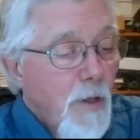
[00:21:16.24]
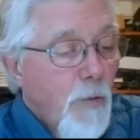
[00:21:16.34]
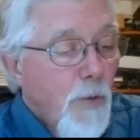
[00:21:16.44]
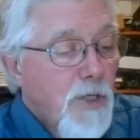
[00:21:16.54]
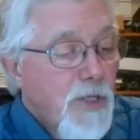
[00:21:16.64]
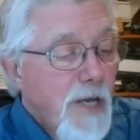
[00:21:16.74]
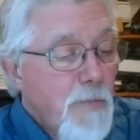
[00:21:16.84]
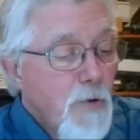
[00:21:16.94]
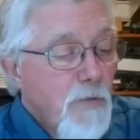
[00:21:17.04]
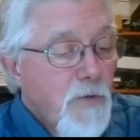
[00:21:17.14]
which they
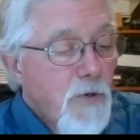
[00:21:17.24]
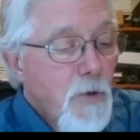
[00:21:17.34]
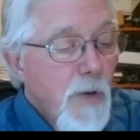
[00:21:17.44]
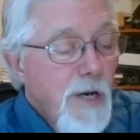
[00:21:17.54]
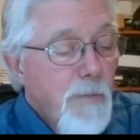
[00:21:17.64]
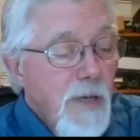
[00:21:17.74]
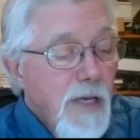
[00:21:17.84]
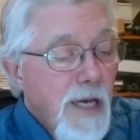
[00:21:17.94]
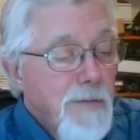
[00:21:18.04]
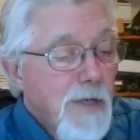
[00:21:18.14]
moved to when it
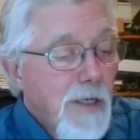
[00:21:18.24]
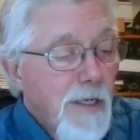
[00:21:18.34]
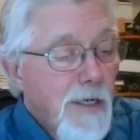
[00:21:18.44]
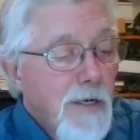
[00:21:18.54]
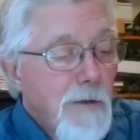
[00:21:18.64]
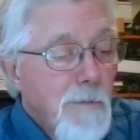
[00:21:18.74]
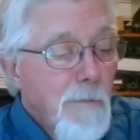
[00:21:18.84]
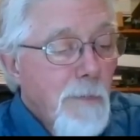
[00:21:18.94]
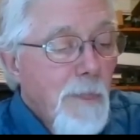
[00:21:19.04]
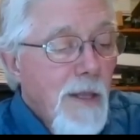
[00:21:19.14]
became clear
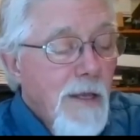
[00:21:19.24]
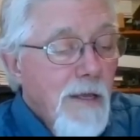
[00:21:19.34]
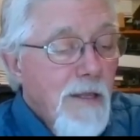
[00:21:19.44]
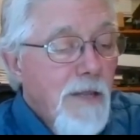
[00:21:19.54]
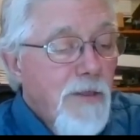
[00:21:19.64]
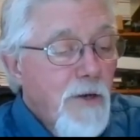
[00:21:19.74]
that their